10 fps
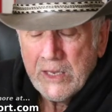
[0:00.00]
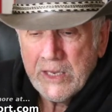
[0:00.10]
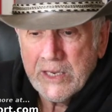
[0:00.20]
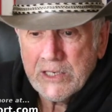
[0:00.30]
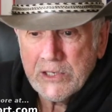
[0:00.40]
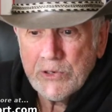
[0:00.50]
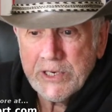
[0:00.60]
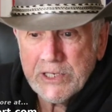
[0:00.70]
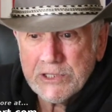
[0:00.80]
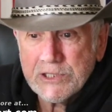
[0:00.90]

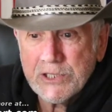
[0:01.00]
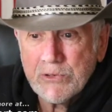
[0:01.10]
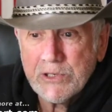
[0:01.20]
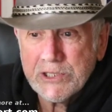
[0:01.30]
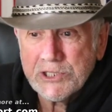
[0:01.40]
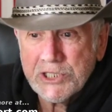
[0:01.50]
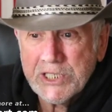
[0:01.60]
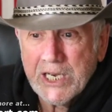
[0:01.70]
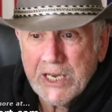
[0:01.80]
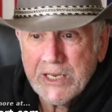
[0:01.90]
Including a
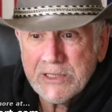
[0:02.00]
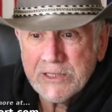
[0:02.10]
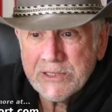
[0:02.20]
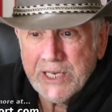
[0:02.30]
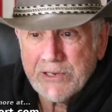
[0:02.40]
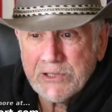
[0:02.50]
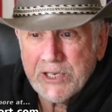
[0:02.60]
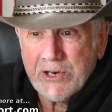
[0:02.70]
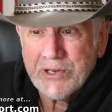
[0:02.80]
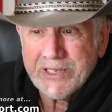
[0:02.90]
Sunni-Shiite
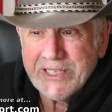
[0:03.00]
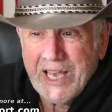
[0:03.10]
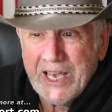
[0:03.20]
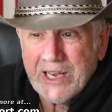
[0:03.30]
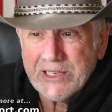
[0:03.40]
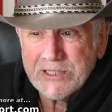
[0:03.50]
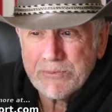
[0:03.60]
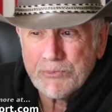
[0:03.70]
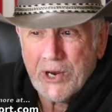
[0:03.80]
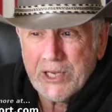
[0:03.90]
sectarian chaos
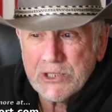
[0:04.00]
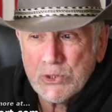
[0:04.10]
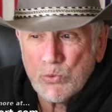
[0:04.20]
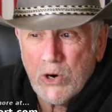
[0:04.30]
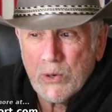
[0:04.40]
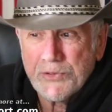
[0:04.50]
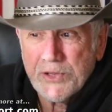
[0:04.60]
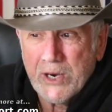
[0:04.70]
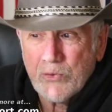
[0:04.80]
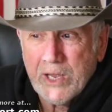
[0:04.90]
and proxy war with
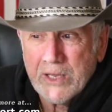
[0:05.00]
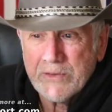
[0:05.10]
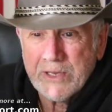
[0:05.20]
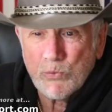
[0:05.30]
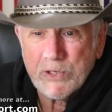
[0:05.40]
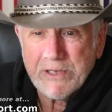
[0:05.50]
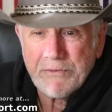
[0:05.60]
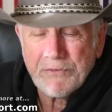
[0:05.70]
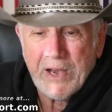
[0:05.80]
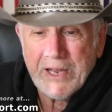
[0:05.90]
Iran that would
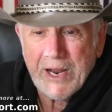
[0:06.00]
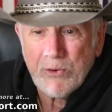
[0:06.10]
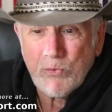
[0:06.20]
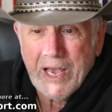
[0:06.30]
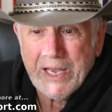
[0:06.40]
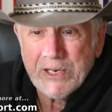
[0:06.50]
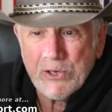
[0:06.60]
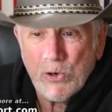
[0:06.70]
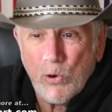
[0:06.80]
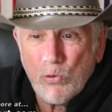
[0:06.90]
define Iraq and
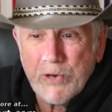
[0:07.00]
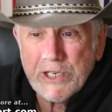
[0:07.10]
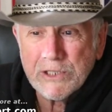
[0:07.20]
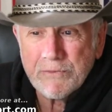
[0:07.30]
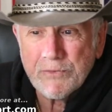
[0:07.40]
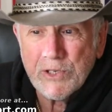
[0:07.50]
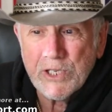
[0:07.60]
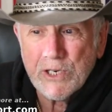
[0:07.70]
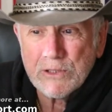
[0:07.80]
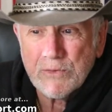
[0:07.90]
the whole region for
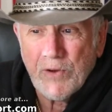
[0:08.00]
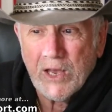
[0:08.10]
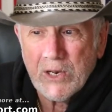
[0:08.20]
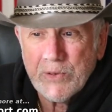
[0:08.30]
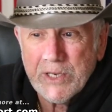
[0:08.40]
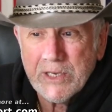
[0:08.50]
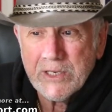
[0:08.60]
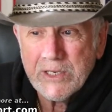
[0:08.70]
years following.